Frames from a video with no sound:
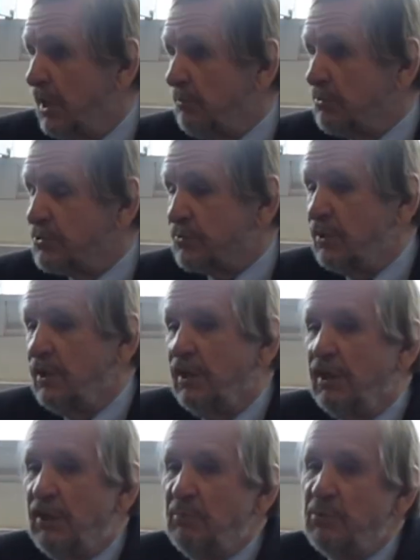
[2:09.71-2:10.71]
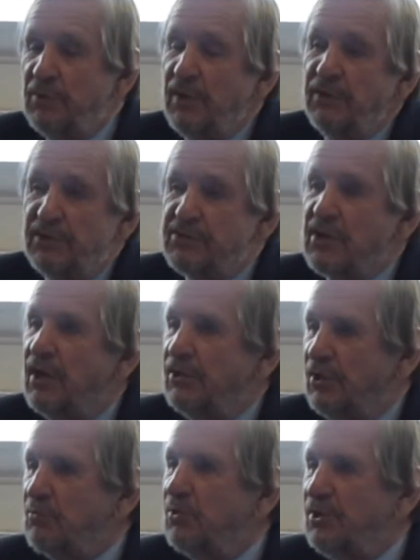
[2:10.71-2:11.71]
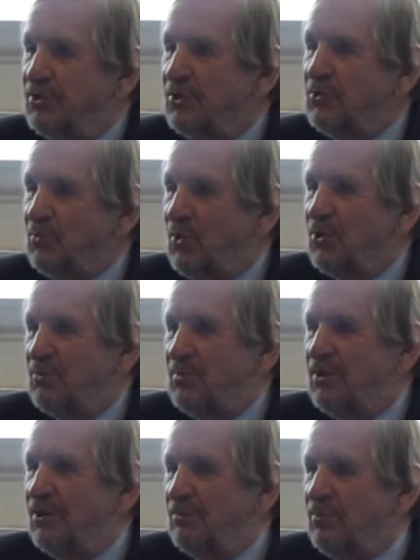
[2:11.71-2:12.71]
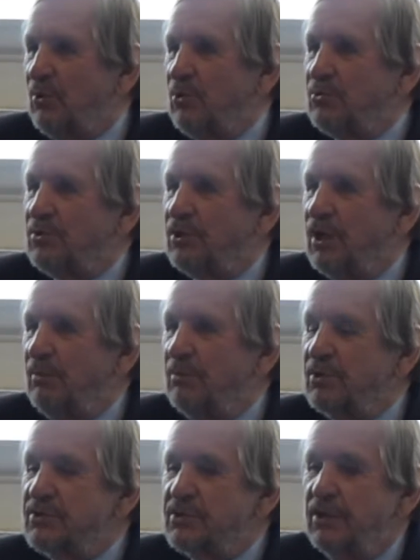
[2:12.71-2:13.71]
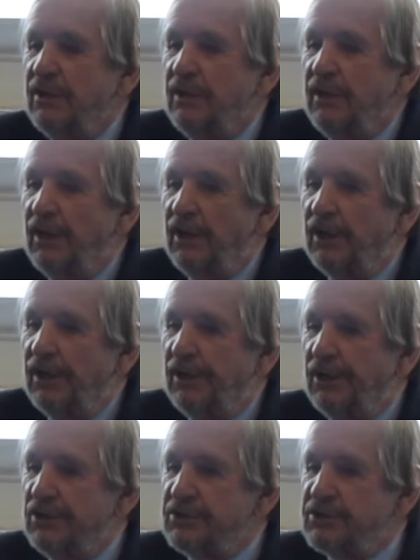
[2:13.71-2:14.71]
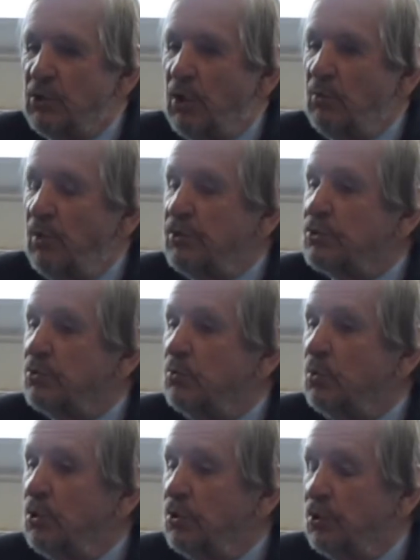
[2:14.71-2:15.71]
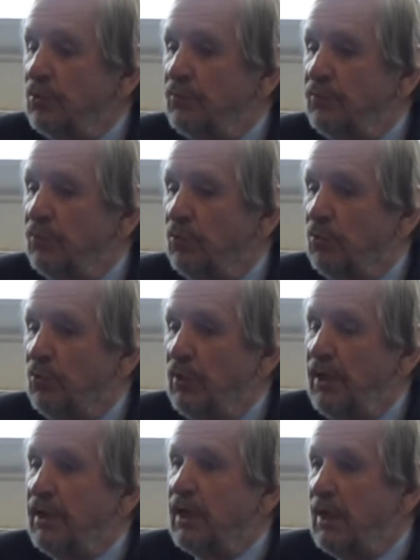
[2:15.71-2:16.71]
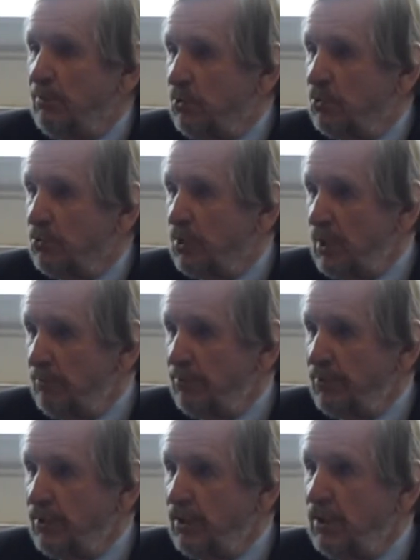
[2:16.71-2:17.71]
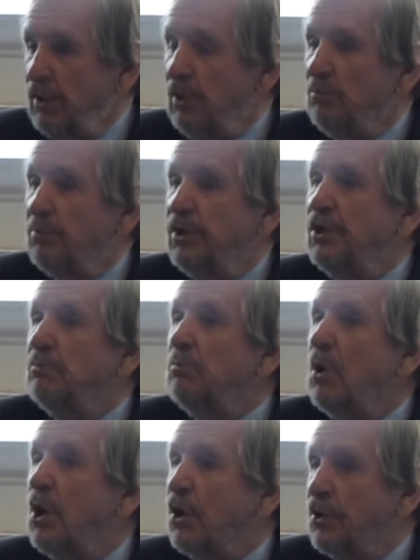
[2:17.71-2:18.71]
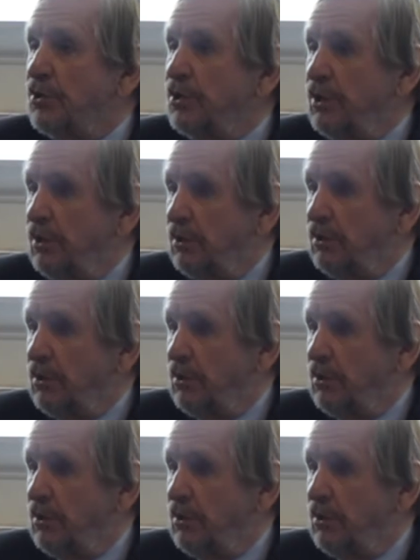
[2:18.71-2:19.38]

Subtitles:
chemistry, but then decided I really didn't want to be a laboratory chemist. So I went to work for a chemical company, but in a marketing